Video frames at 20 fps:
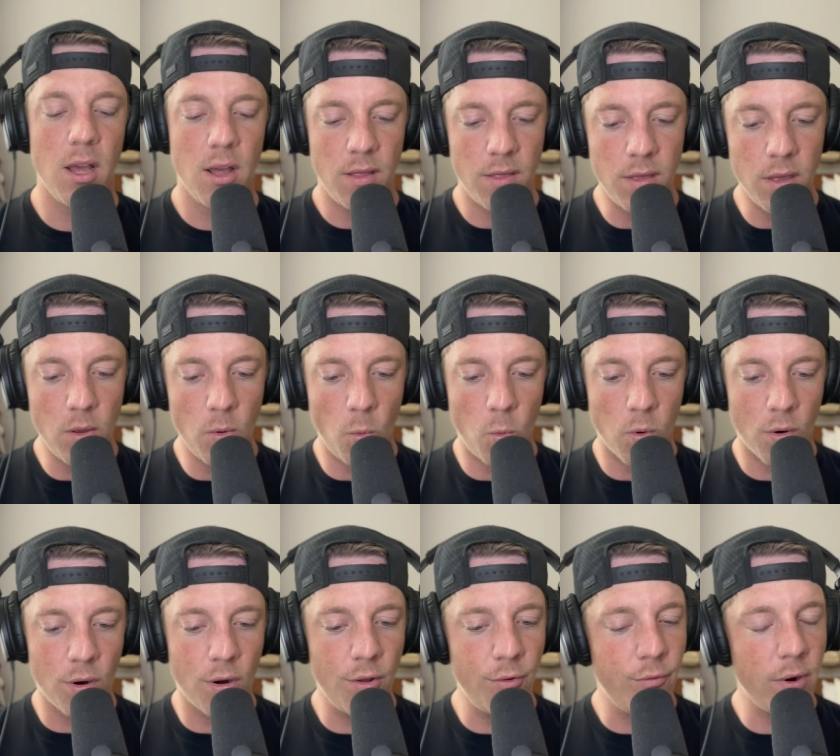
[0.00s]
the
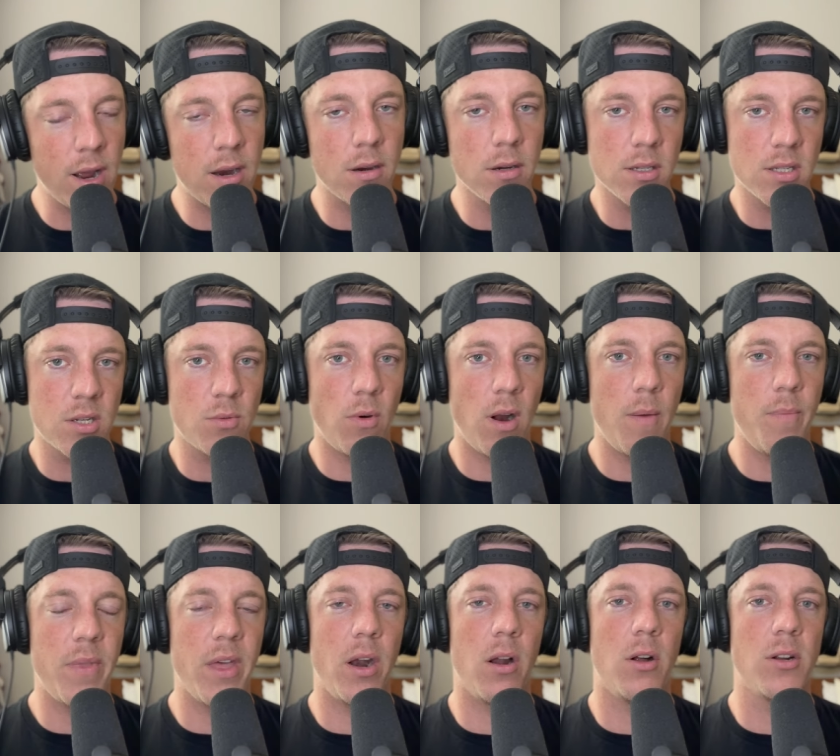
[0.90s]
world record swim
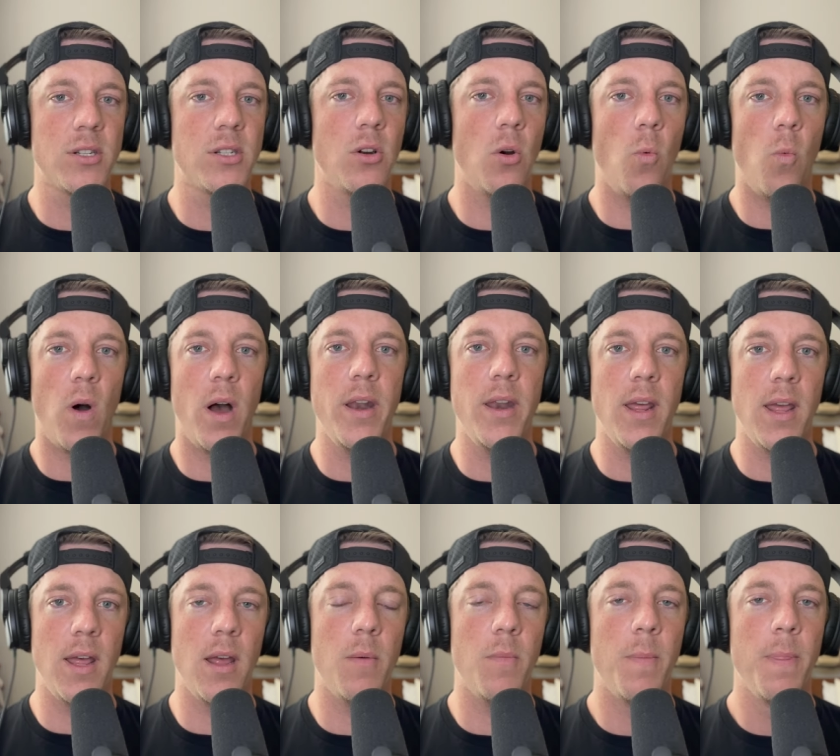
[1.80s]
that also won
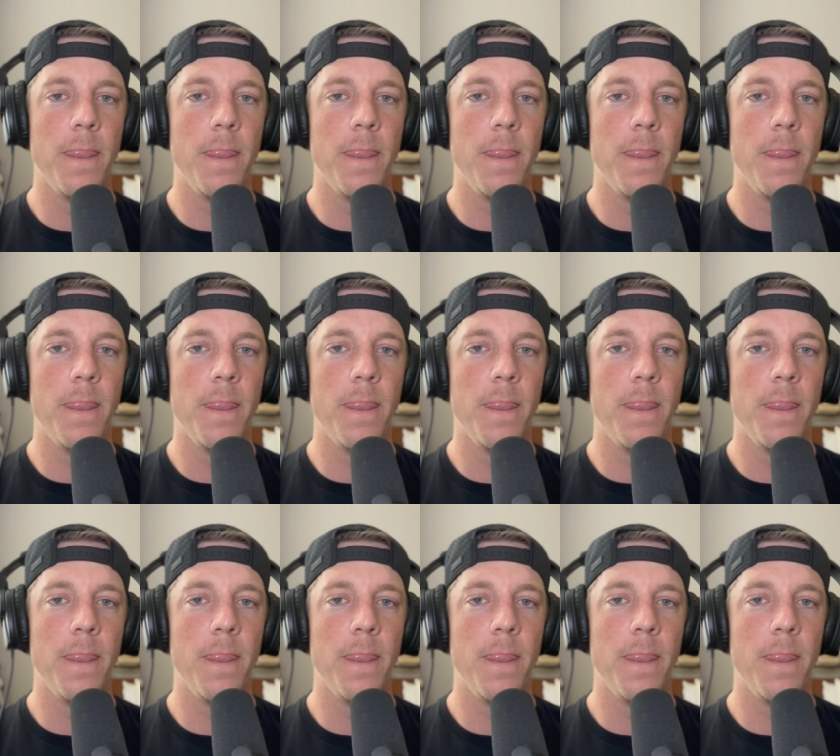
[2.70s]
him